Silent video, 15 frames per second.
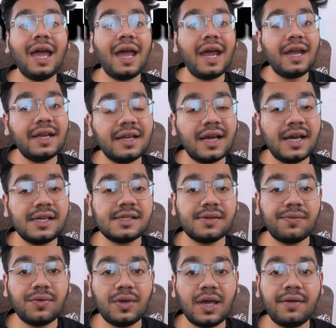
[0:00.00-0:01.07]
And guys,
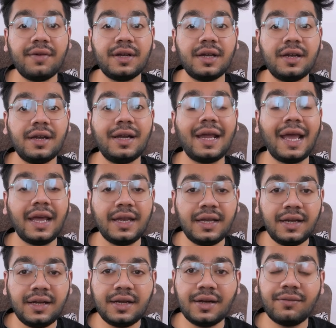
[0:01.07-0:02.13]
if you have attended any
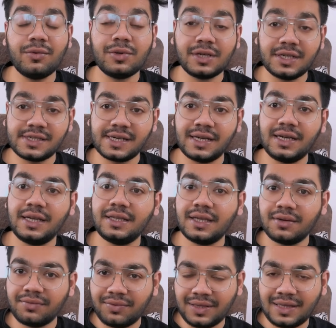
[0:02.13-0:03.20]
interview recently,
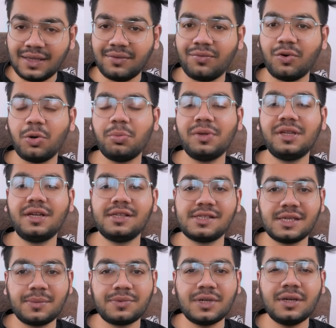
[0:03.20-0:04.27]
then fill the form in the
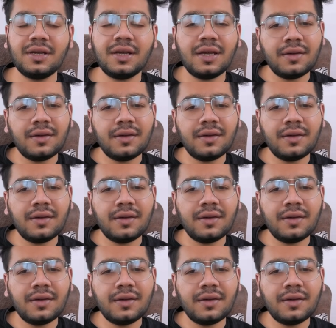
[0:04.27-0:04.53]
description.